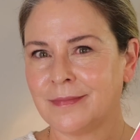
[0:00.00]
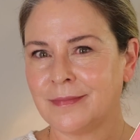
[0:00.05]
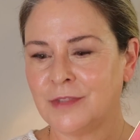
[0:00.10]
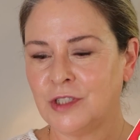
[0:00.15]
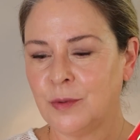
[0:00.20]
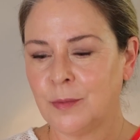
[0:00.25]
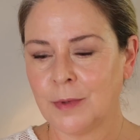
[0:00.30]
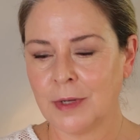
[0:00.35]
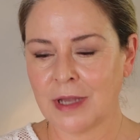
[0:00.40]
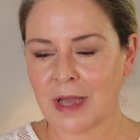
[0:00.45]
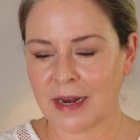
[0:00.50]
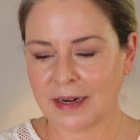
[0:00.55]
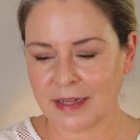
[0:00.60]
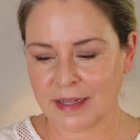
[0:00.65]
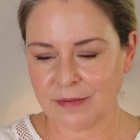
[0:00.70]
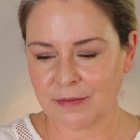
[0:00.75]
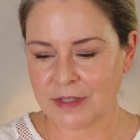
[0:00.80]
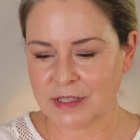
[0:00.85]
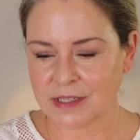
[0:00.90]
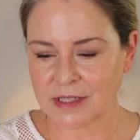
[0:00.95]
you've got to
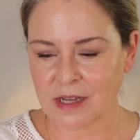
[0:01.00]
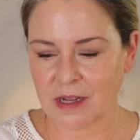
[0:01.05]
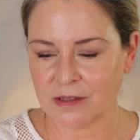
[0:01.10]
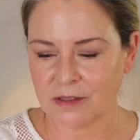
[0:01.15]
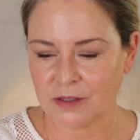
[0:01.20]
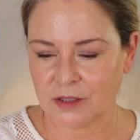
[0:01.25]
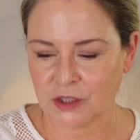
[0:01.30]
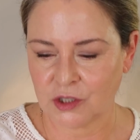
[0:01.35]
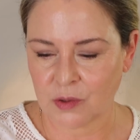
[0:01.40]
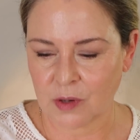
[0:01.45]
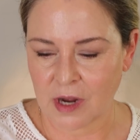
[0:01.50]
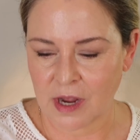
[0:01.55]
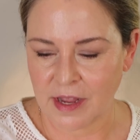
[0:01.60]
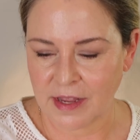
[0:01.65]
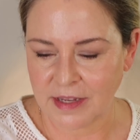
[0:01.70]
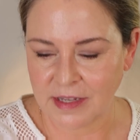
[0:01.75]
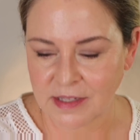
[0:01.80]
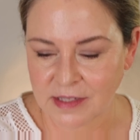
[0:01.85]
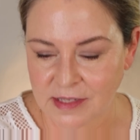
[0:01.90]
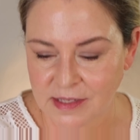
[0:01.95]
give this color a
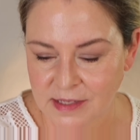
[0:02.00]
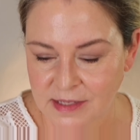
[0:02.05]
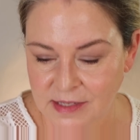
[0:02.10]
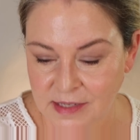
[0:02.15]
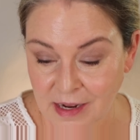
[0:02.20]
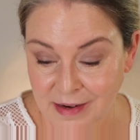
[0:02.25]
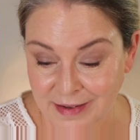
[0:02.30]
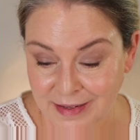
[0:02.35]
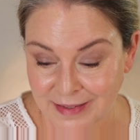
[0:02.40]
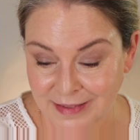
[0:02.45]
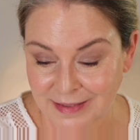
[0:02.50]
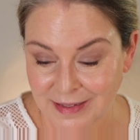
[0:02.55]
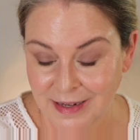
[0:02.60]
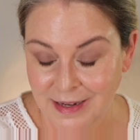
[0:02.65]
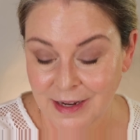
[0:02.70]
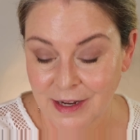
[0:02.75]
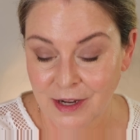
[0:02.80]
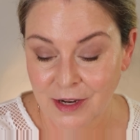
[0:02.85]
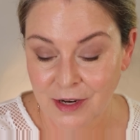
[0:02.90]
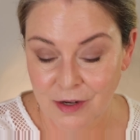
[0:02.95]
try. It's stunning.
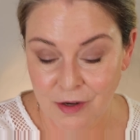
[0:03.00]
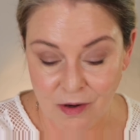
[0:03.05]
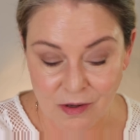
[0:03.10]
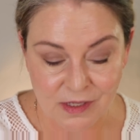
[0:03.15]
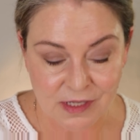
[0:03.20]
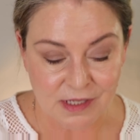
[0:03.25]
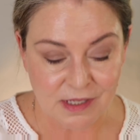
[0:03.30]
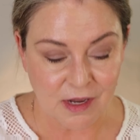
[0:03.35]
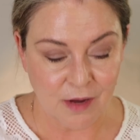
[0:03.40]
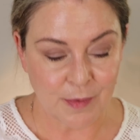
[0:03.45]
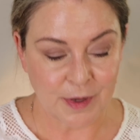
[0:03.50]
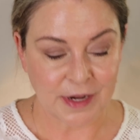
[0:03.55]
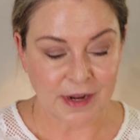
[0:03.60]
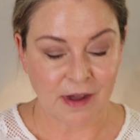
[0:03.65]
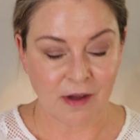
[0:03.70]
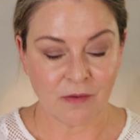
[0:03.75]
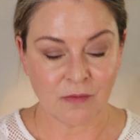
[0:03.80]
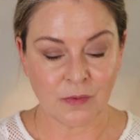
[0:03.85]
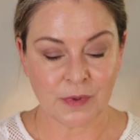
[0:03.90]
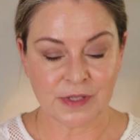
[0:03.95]
NARS is coming
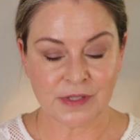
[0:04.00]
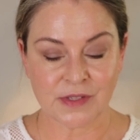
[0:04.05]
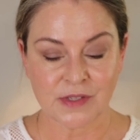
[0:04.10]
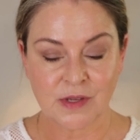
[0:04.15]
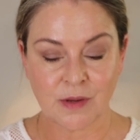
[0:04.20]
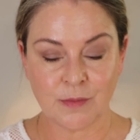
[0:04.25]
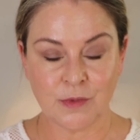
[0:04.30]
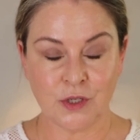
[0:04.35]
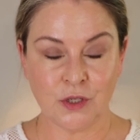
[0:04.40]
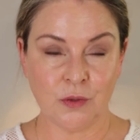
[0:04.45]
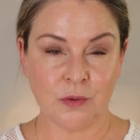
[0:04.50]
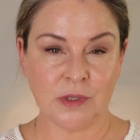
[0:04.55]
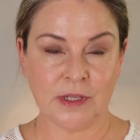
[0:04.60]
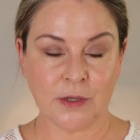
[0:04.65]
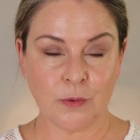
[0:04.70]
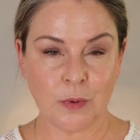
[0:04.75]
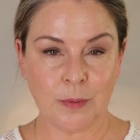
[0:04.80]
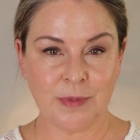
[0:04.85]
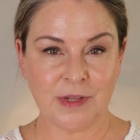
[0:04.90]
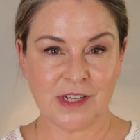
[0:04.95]
out with some new
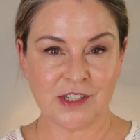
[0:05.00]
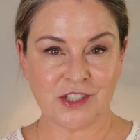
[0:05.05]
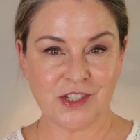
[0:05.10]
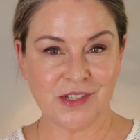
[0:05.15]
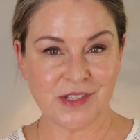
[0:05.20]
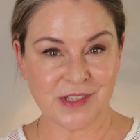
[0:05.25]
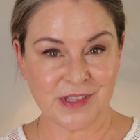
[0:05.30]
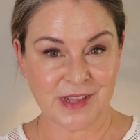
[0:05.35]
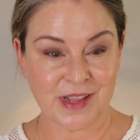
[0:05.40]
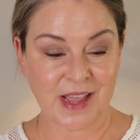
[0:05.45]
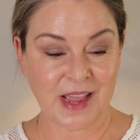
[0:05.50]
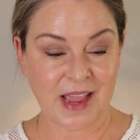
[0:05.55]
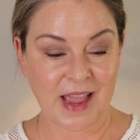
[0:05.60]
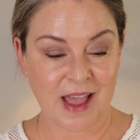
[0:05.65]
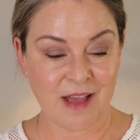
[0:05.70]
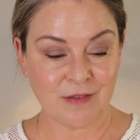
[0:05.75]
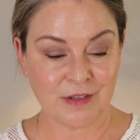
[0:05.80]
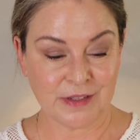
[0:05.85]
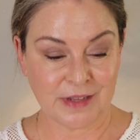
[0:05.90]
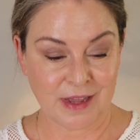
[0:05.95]
liquid blushes, and they
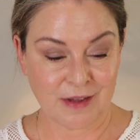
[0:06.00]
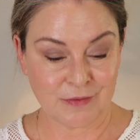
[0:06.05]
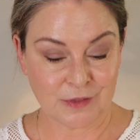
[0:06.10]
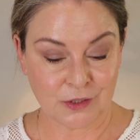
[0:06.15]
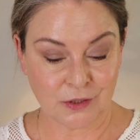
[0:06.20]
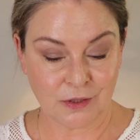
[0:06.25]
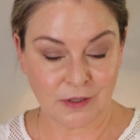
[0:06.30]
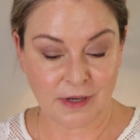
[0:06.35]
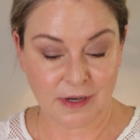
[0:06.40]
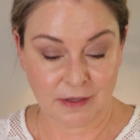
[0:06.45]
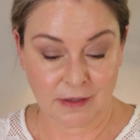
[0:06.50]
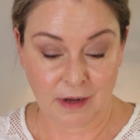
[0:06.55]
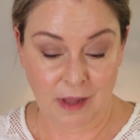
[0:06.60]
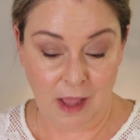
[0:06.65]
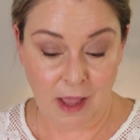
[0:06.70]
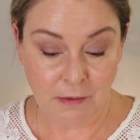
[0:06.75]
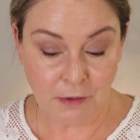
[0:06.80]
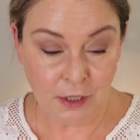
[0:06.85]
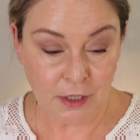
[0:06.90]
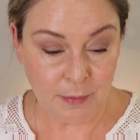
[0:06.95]
have a lavender, and
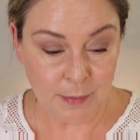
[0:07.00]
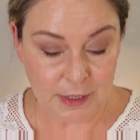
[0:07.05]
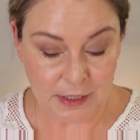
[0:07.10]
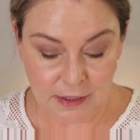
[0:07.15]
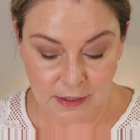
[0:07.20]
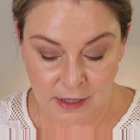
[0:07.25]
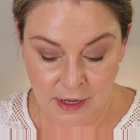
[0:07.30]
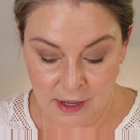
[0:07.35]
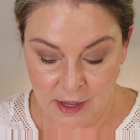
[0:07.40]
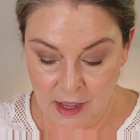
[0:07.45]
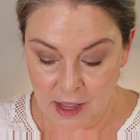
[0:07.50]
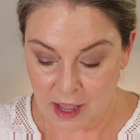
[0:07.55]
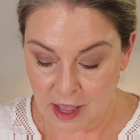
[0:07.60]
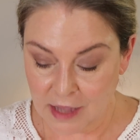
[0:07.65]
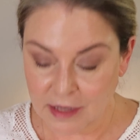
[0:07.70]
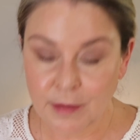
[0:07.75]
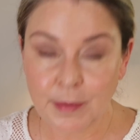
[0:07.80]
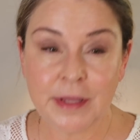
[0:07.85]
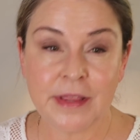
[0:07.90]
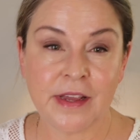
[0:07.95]
I'm gonna
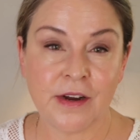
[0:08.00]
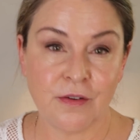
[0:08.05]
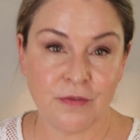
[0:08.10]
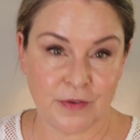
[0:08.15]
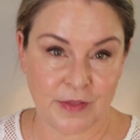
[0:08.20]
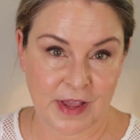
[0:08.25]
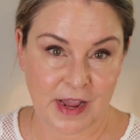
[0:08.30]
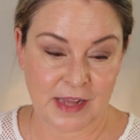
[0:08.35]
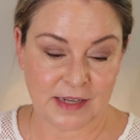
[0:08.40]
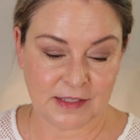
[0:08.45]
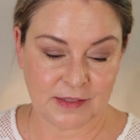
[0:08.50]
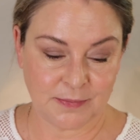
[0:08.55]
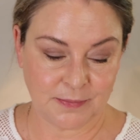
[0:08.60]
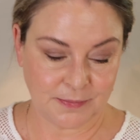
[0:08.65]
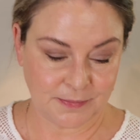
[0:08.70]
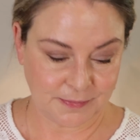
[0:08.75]
be there for that.